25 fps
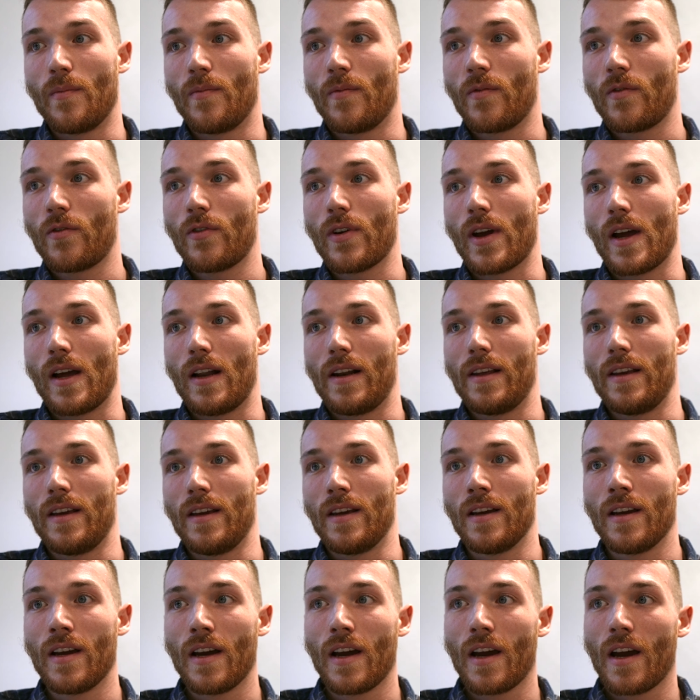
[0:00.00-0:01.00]

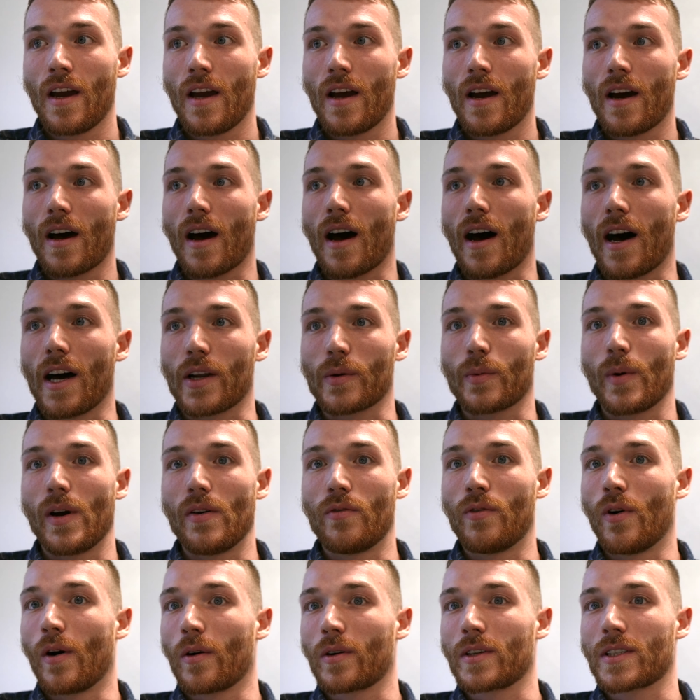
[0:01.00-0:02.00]
fairly
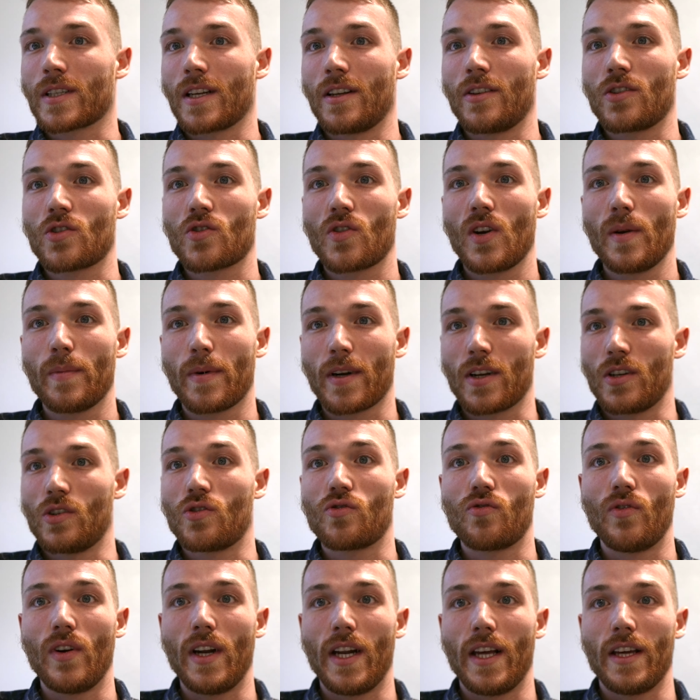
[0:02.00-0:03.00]
hardware-focused industry, but
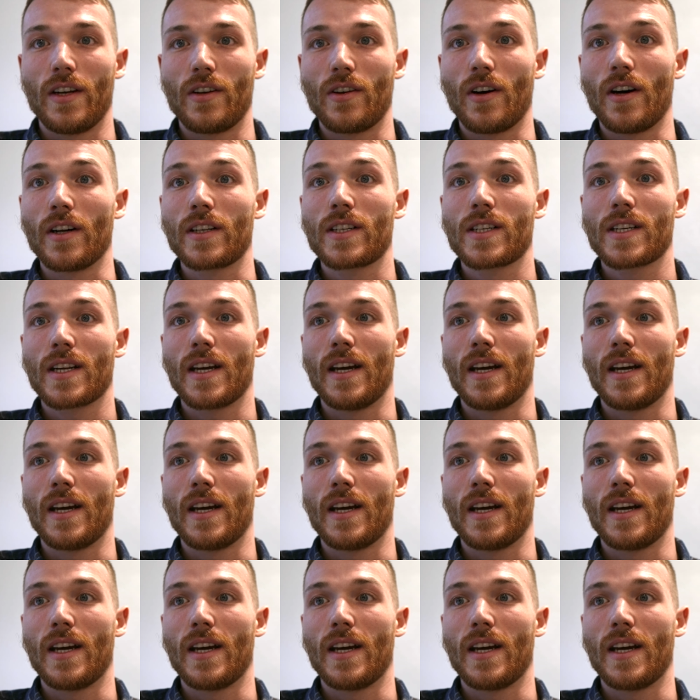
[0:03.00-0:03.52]
it's really not.